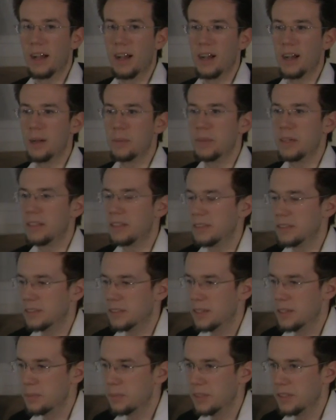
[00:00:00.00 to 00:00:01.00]
And
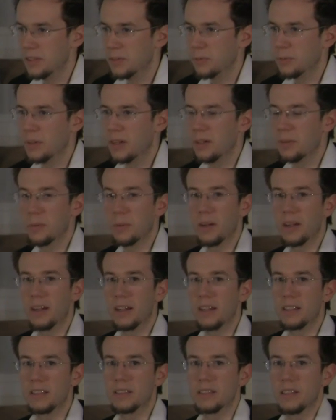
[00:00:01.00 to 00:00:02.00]
it's gonna be the one
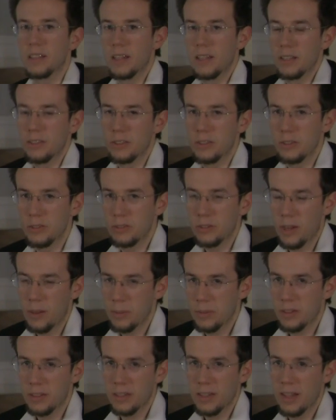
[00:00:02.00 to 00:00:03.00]
where it's 2
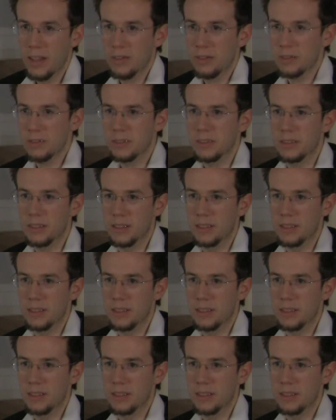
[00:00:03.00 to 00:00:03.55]
treble clefs,